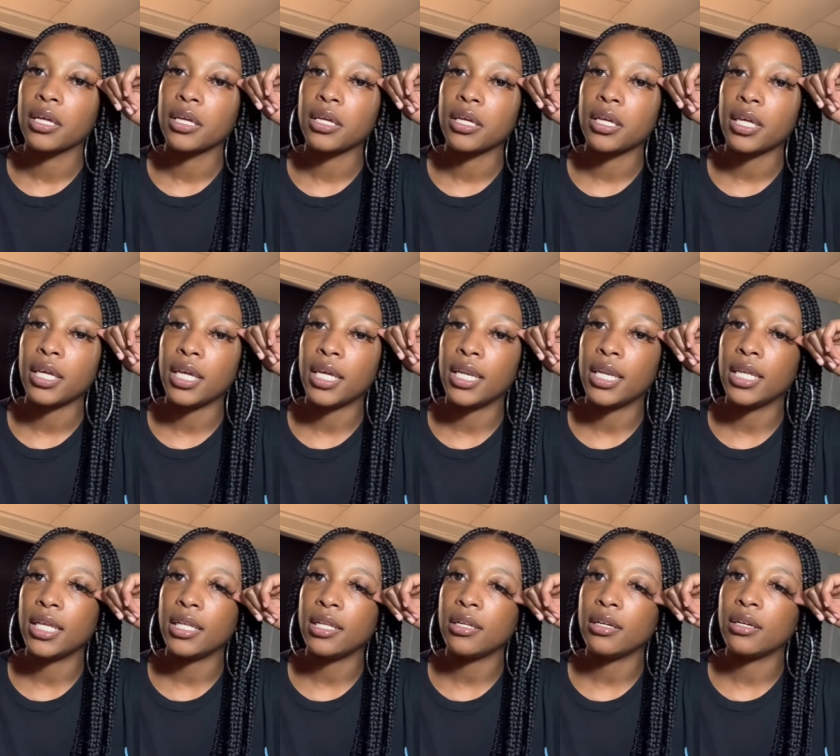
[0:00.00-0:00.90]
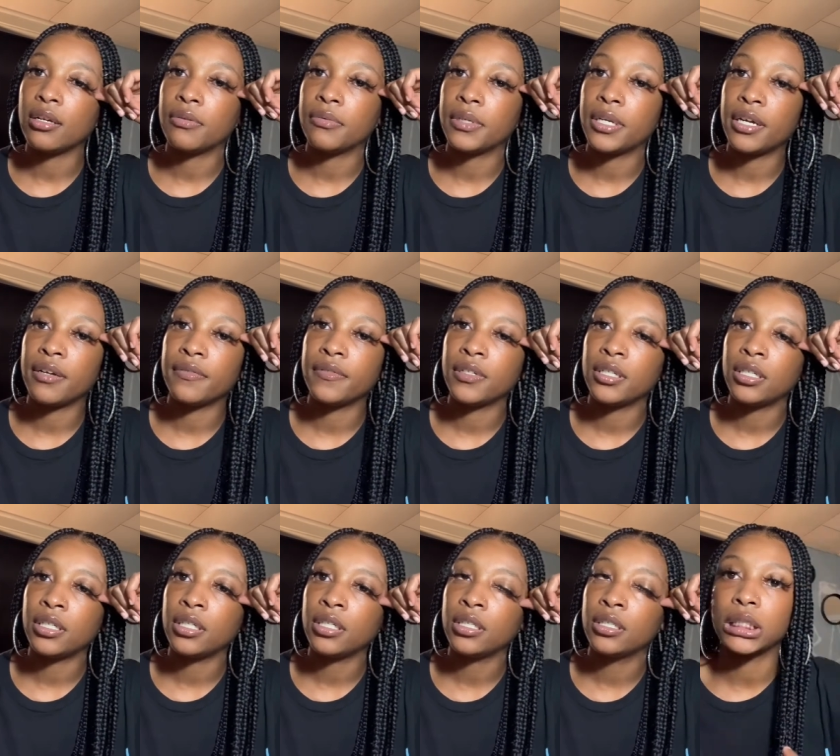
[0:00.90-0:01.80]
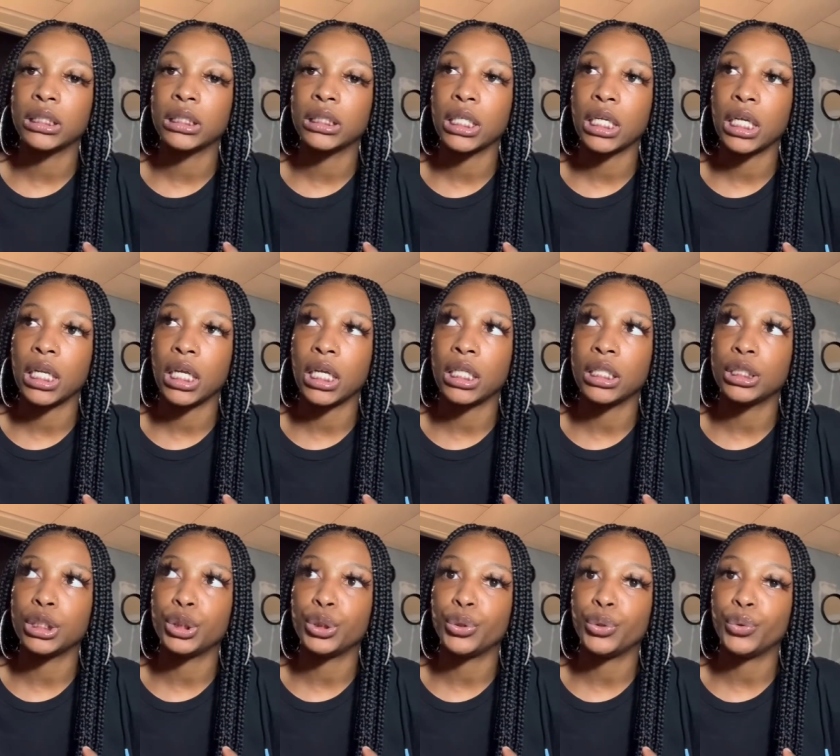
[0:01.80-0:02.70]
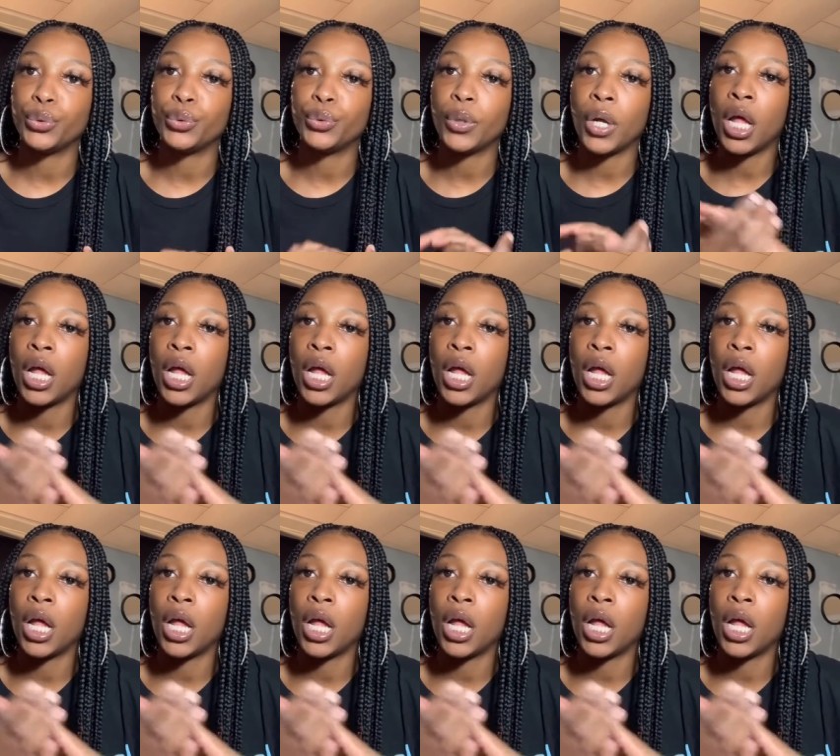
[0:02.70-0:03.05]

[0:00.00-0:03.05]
in it or whatever. Let's get into it.